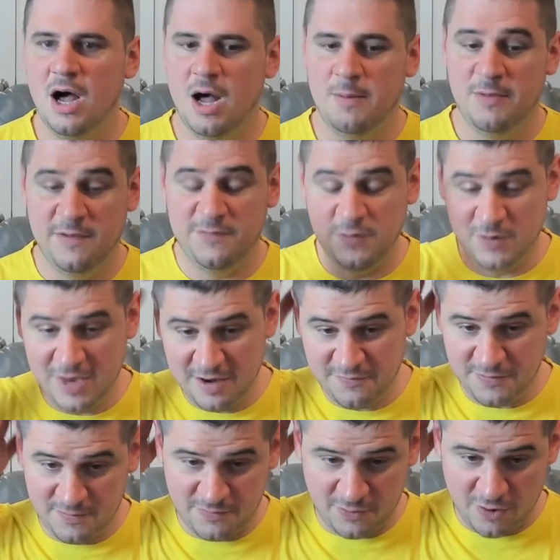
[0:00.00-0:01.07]
If you get it
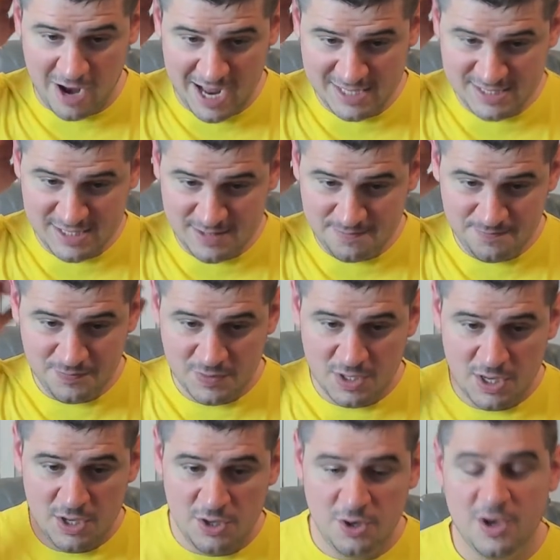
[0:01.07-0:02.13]
from Verizon,
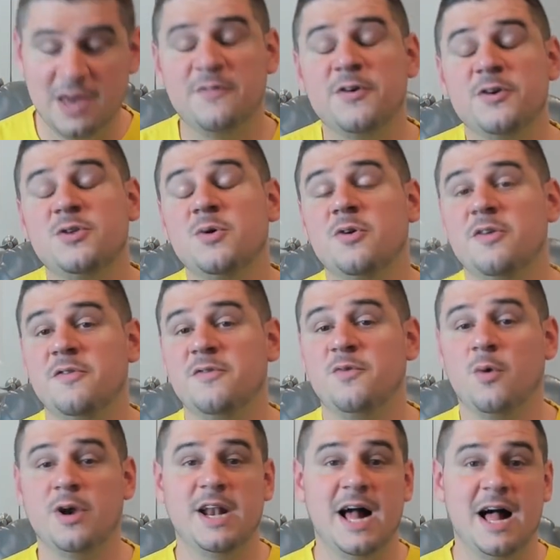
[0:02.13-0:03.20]
you get it for
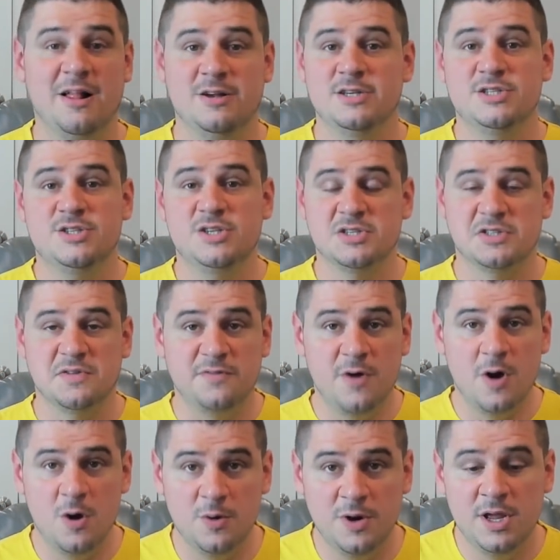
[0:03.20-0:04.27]
$240, just the
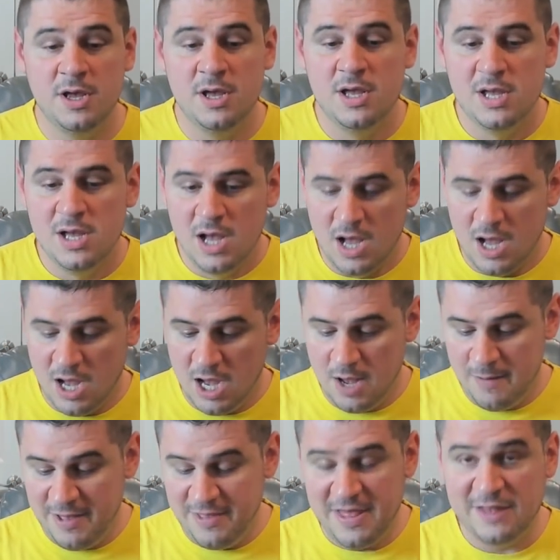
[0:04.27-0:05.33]
phone,
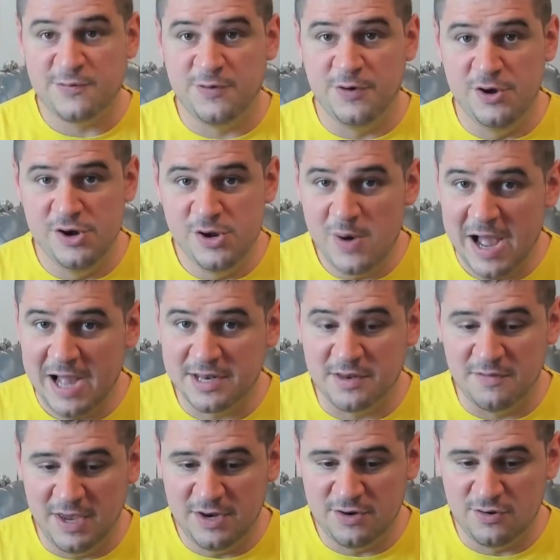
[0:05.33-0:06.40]
and that's for new
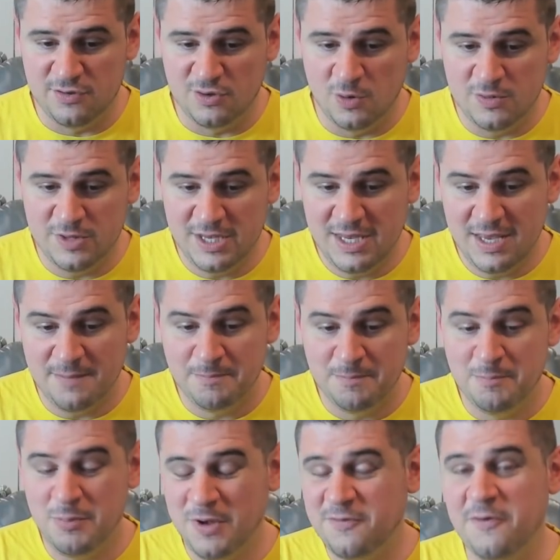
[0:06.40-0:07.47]
activations only.
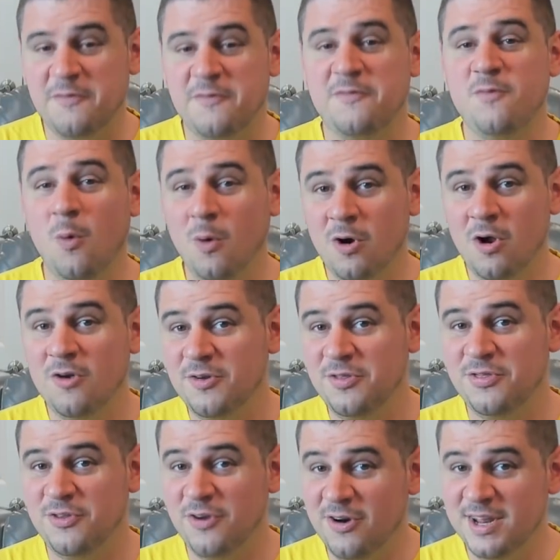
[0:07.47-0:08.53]
But for
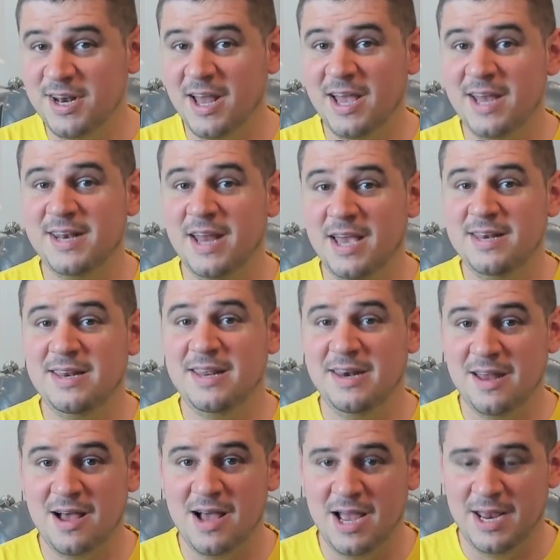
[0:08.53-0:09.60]

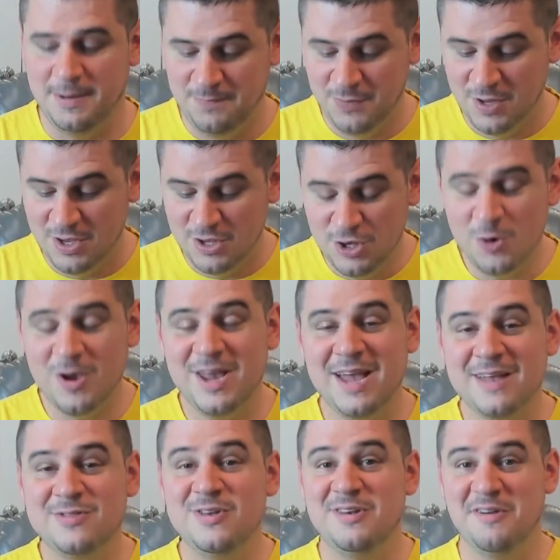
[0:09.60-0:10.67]
$439.99, you could
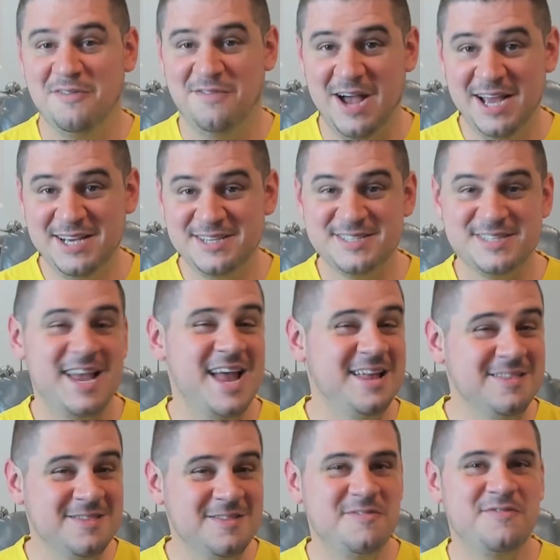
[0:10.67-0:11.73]
get the device
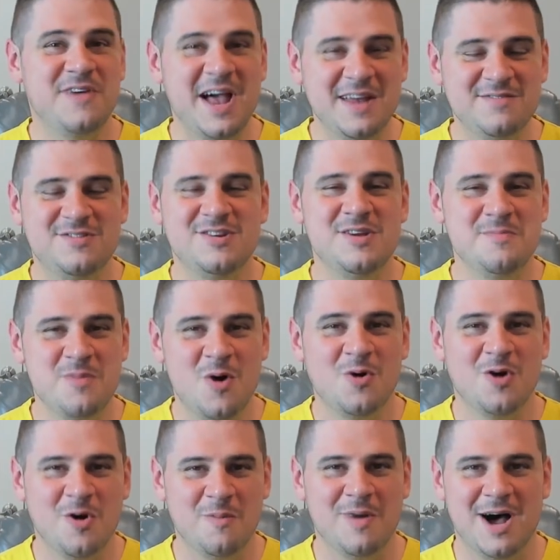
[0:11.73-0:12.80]
and the 5G
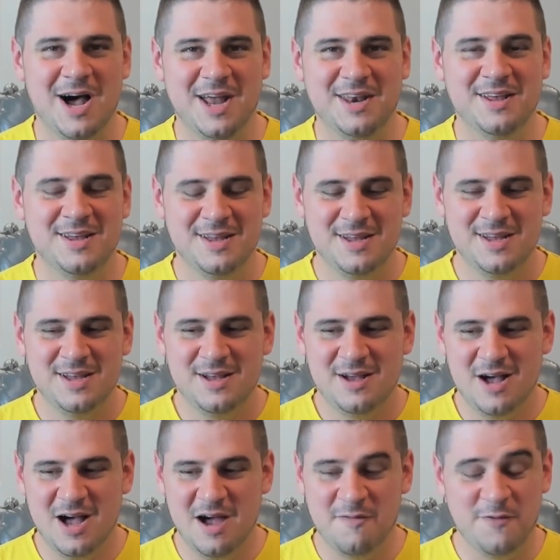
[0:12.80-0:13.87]
Moto mod
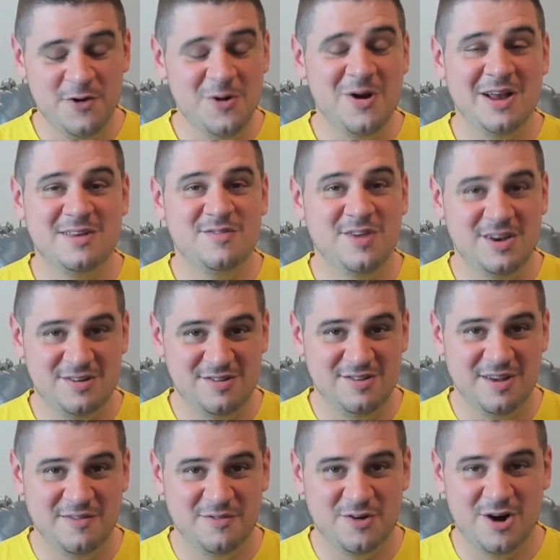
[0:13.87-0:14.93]
for new
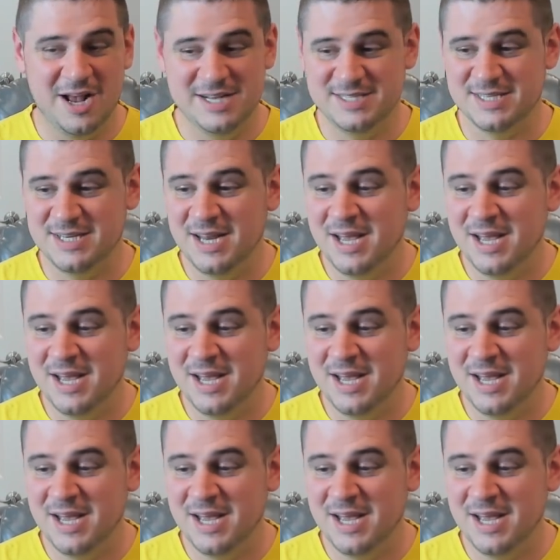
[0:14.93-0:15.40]
activations on Verizon.